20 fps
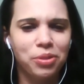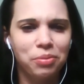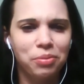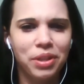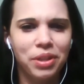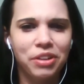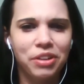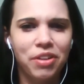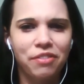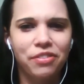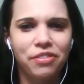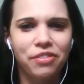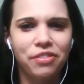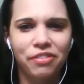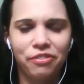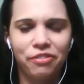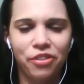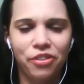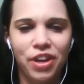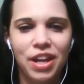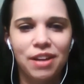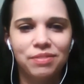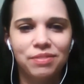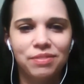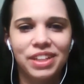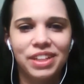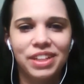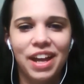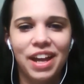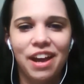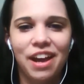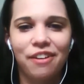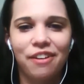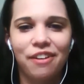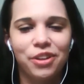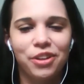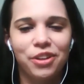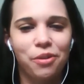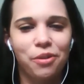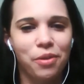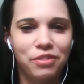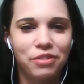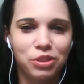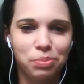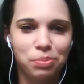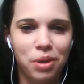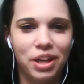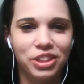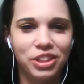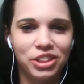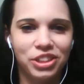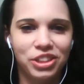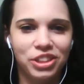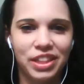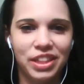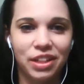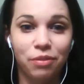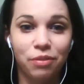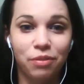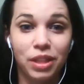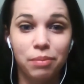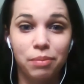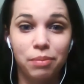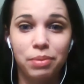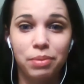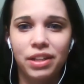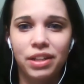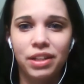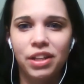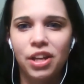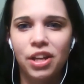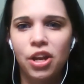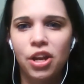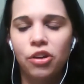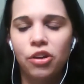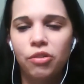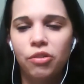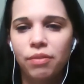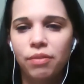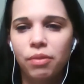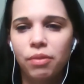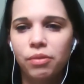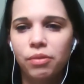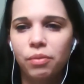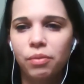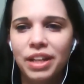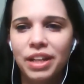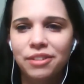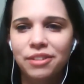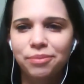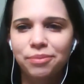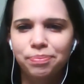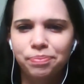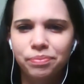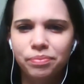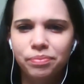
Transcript: I'm really grateful for him to have, one of his progeny get a really big Grade 1 win.